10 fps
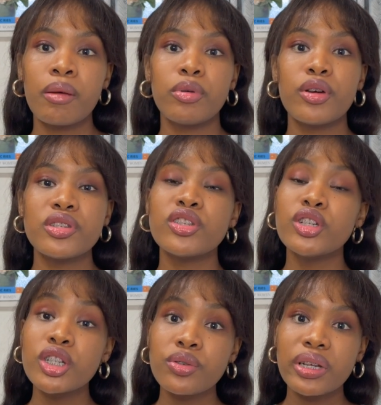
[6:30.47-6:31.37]
Because
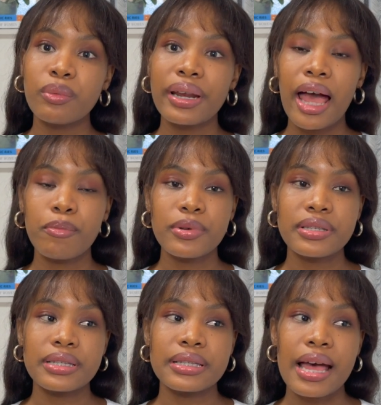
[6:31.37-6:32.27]
usually what
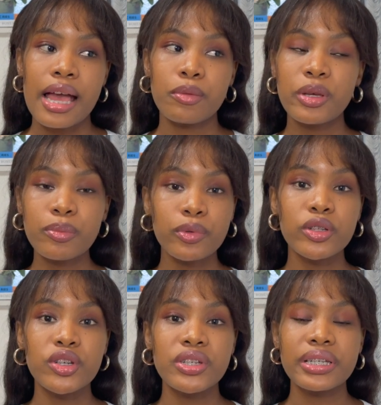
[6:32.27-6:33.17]
happens is that people
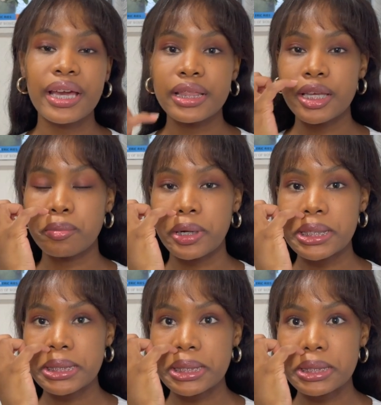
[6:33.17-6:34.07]
usually get their
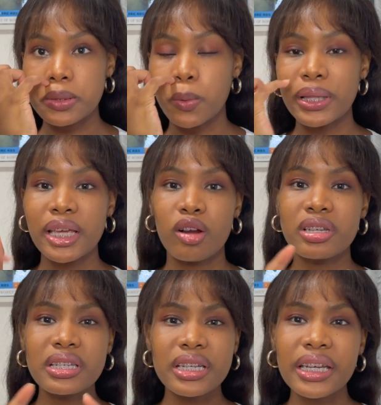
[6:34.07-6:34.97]
braces when they are
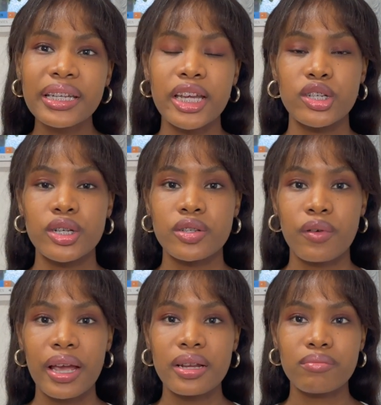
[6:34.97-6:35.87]
teenagers,
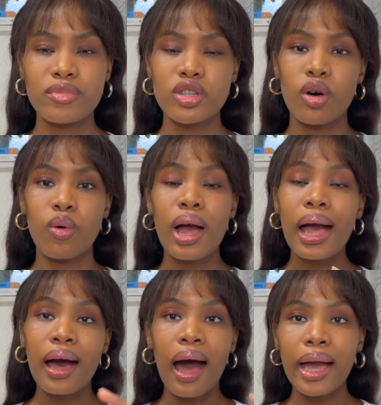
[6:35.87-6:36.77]
right? So
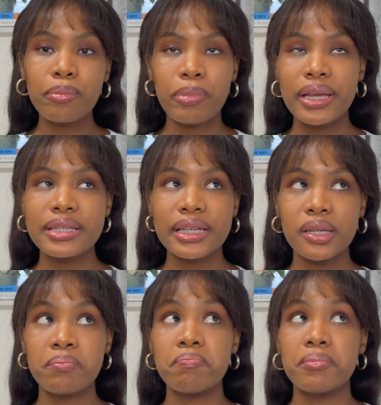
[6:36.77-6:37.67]
I
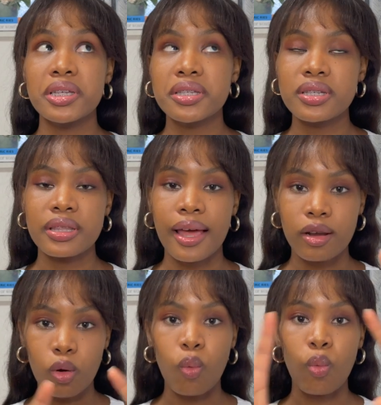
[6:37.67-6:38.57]
basically missed
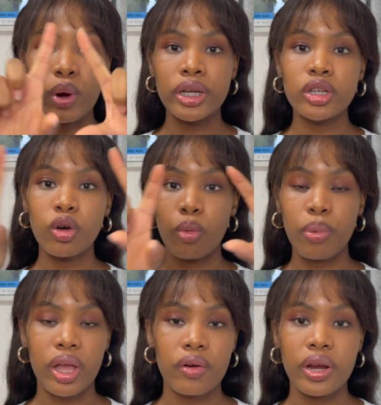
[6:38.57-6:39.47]
that window
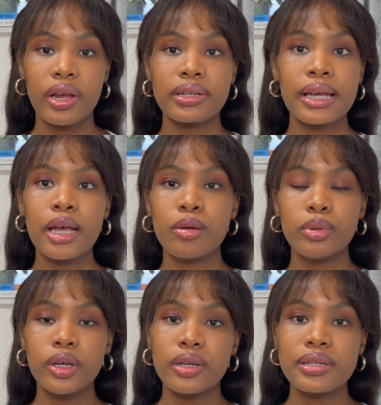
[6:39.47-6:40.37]
period
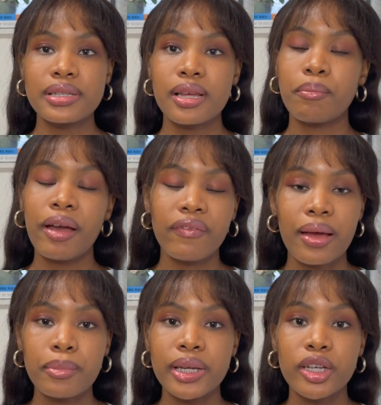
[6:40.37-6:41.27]
because my
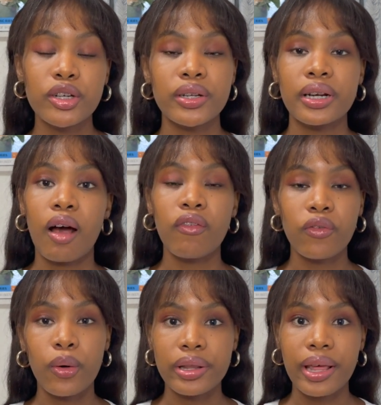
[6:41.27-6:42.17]
family couldn't
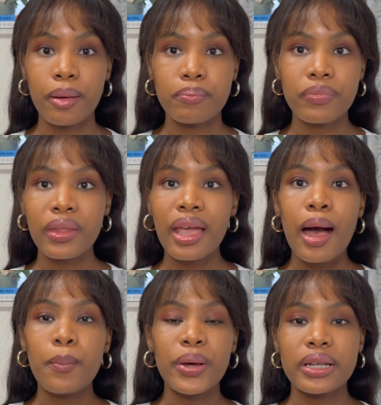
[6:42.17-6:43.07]
afford them.
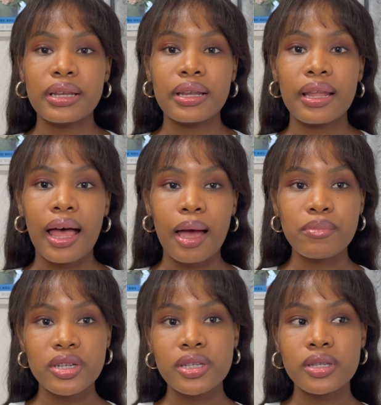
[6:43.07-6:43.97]
But
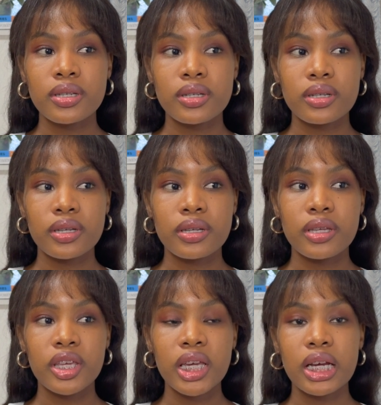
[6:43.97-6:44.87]
I'm just
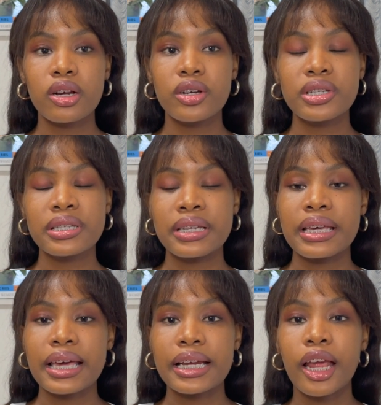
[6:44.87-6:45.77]
here to
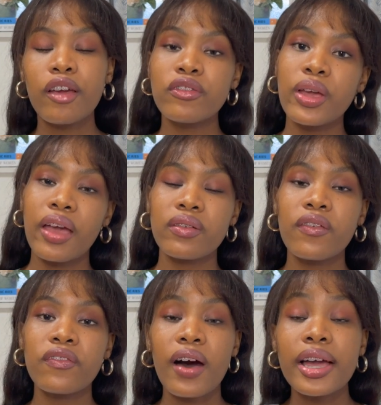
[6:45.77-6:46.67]
say that if you ever
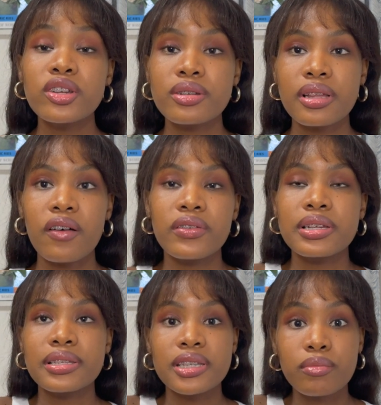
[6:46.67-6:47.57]
find yourself in a
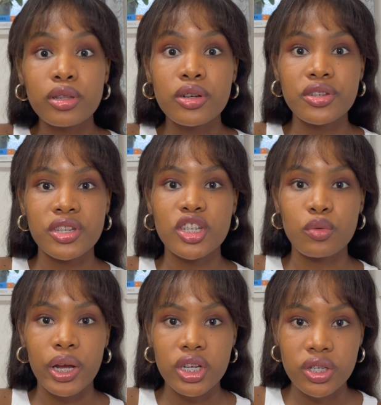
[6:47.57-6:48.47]
similar
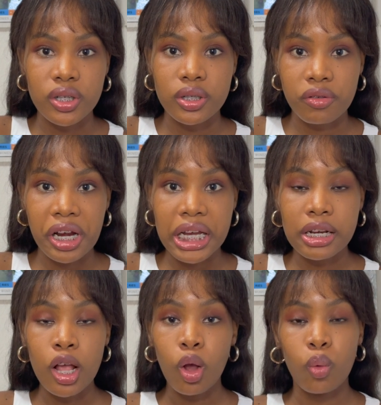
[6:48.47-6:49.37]
situation, right,
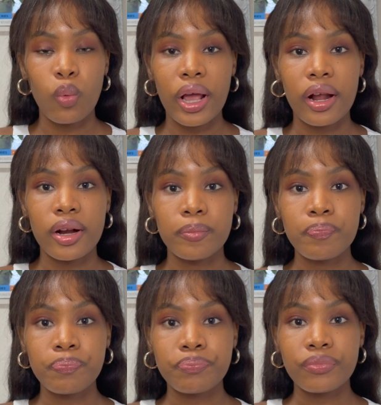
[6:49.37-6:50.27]
where
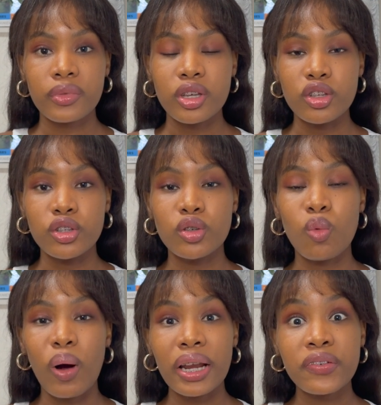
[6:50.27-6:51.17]
you
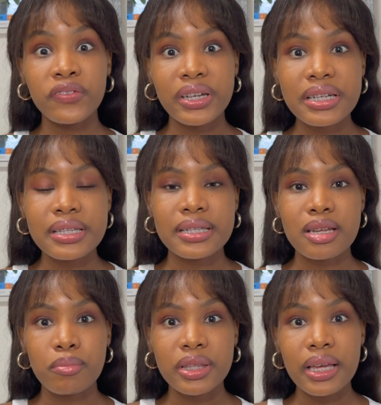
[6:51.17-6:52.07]
want to fix
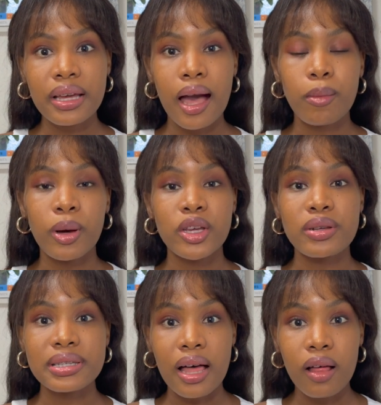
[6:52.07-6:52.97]
something about
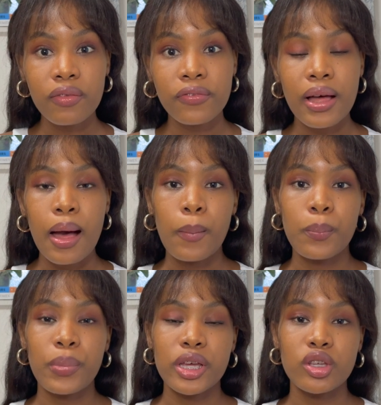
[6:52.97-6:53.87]
yourself
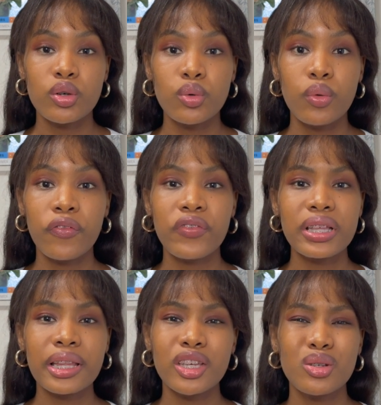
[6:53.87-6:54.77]
but you
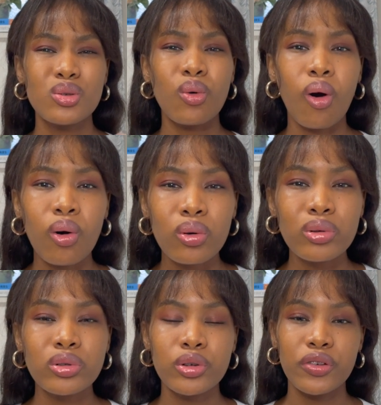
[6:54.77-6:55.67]
feel like you're too
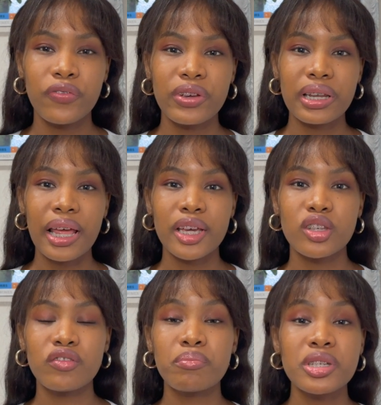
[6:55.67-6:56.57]
old, or you feel like
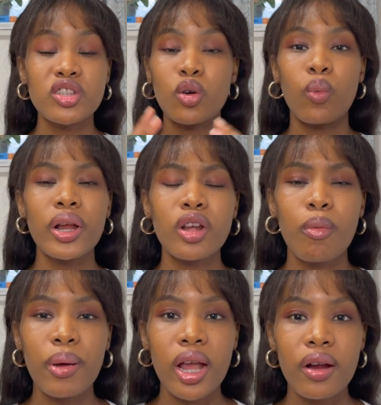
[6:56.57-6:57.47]
you've missed your window
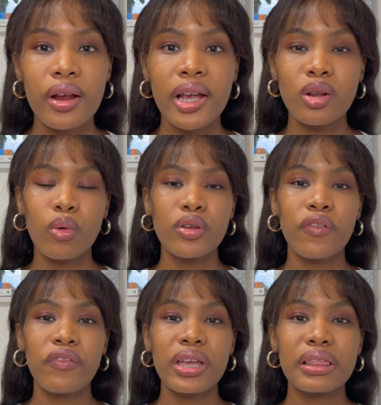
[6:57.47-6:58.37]
period, or you
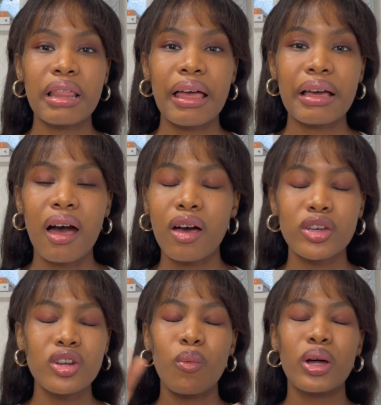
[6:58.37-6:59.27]
feel like, oh,
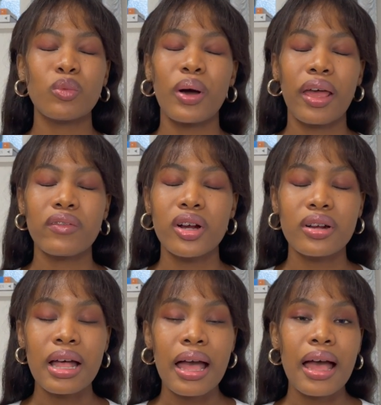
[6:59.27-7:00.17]
you know what,
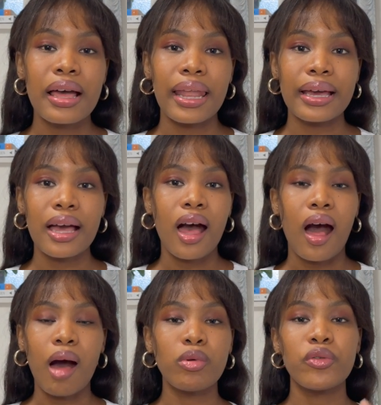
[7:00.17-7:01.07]
whatever, like
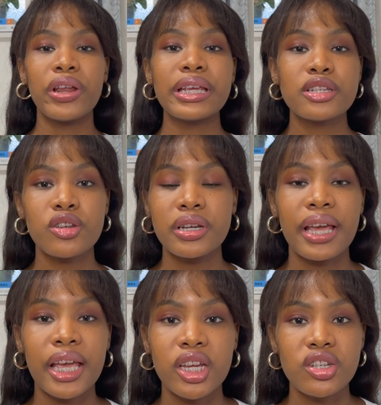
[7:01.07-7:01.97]
I'm already a certain
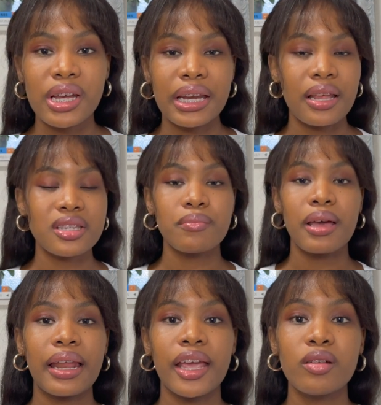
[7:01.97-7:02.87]
age, doesn't
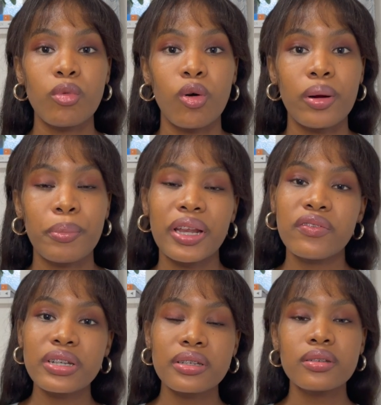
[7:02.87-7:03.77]
anymore, but
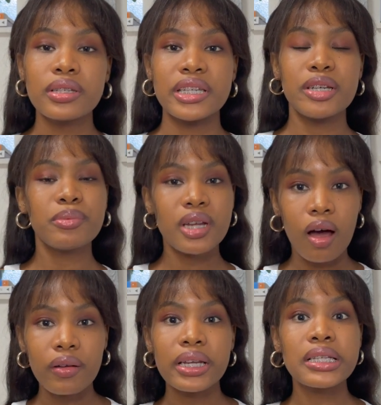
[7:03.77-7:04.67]
if it deep
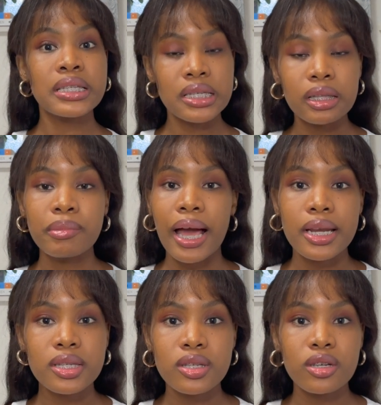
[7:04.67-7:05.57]
down it still
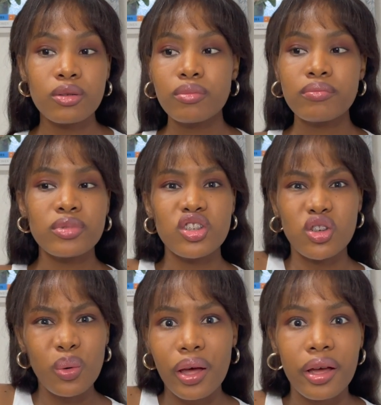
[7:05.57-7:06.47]
matters to you,
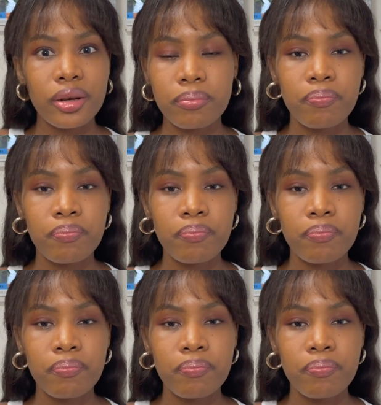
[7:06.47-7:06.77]
do it.